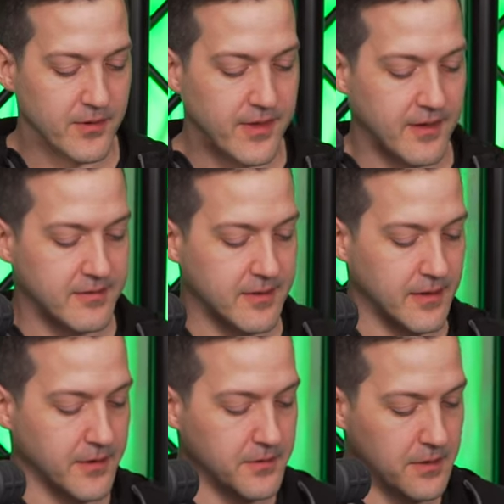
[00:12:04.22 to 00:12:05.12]
does
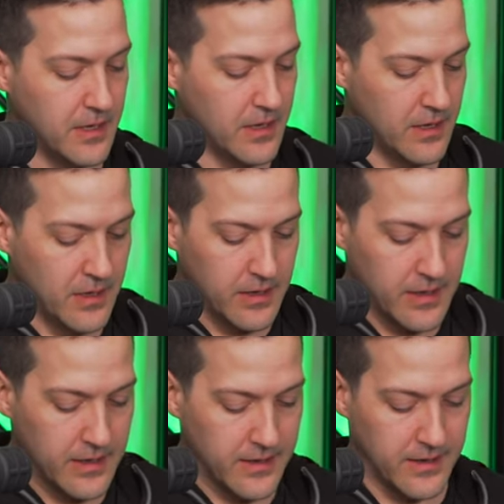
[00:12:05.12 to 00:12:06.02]
here
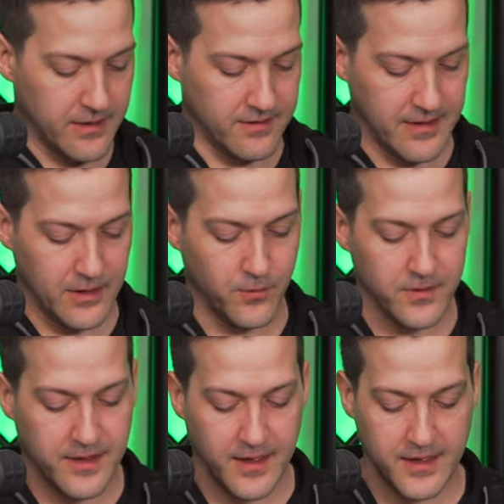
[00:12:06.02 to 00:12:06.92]
is it will
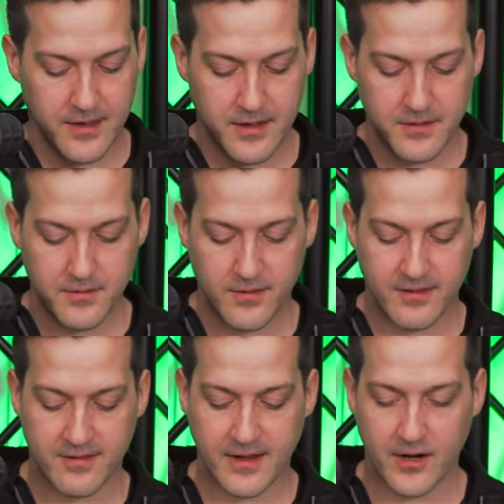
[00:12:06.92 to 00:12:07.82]
take the
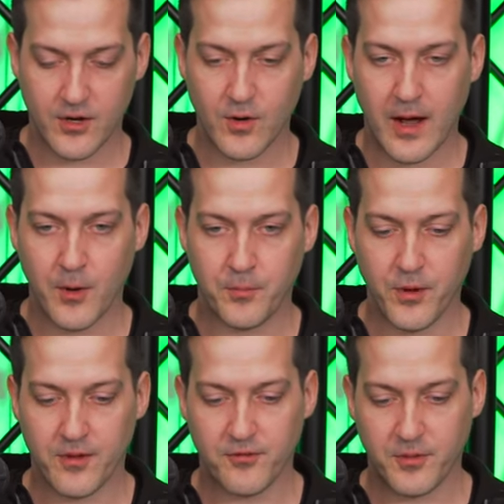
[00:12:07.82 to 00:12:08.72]
stereo
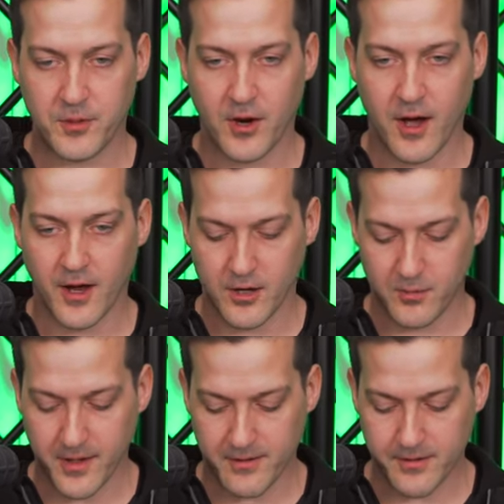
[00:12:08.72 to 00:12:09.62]
outputs from your audio
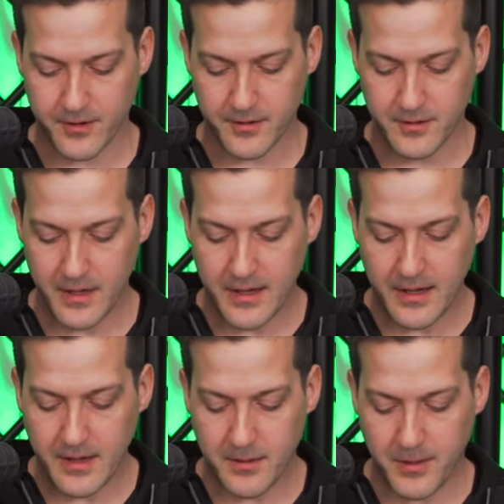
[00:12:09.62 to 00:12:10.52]
mixer.
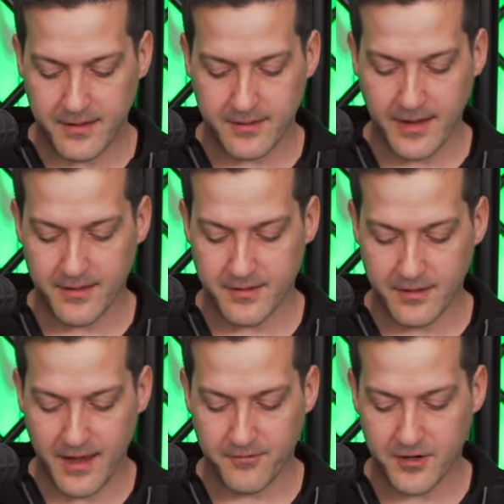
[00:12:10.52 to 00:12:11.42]
It basically has a
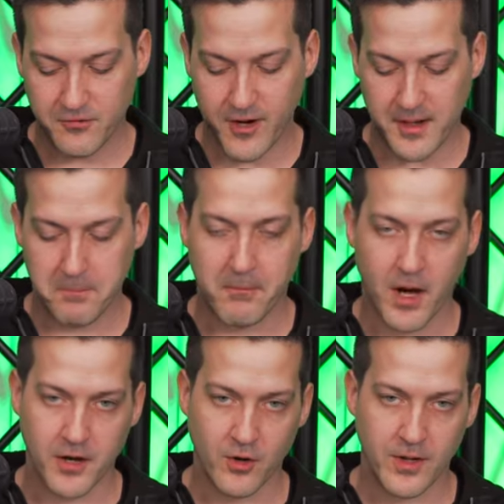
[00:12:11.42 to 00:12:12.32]
left and right
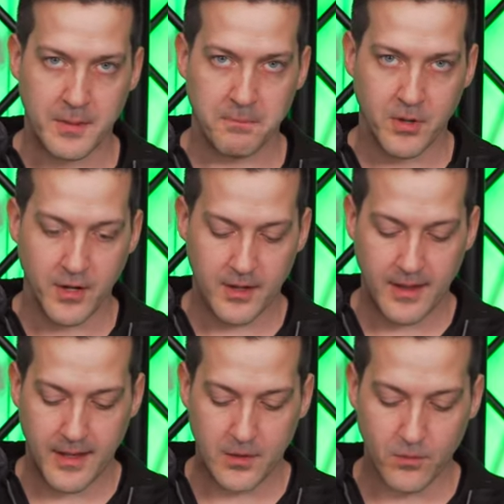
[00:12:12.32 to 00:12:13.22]
mono input,
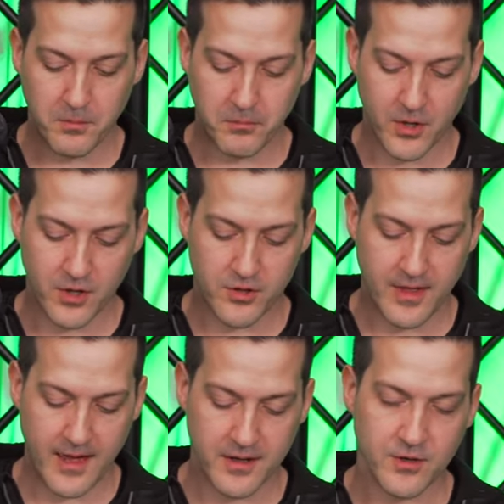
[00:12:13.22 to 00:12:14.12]
and it will merge
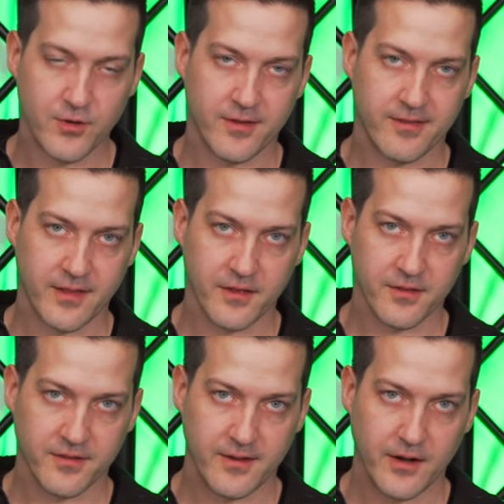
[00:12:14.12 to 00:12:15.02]
that into a single
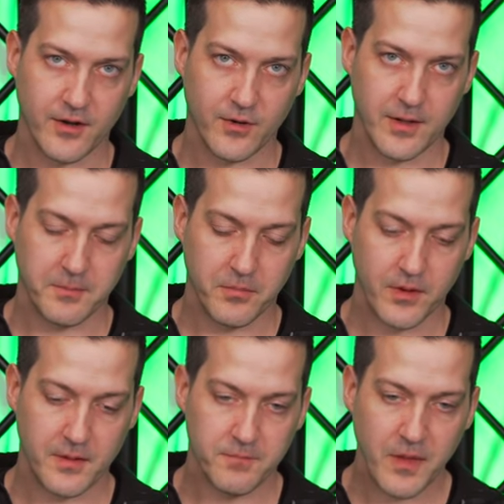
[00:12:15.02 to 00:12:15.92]
stereo
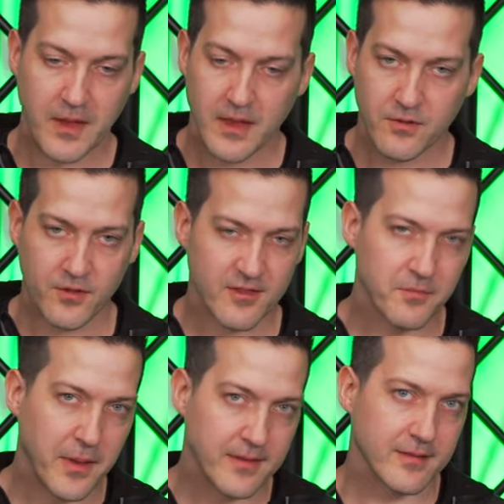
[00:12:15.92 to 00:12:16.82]
input. So this is
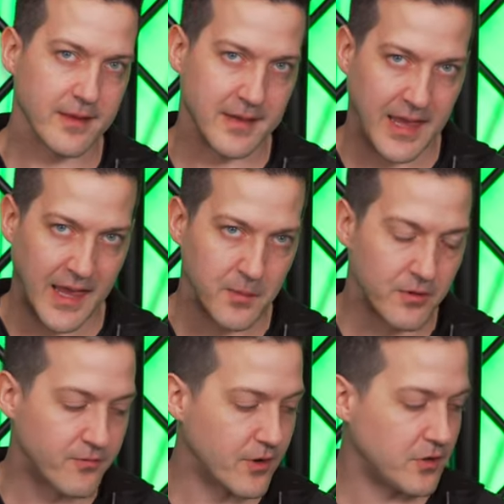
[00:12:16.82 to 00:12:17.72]
basically a
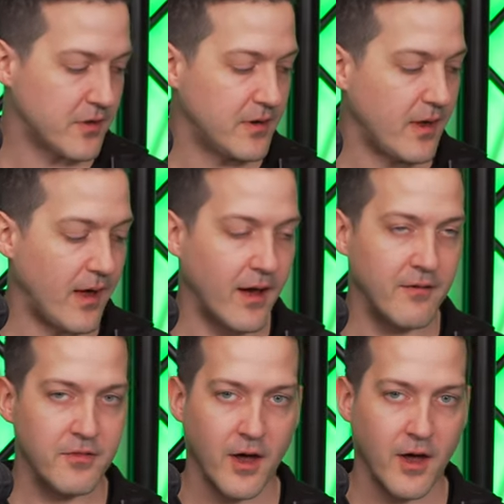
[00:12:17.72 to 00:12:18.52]
cable version of the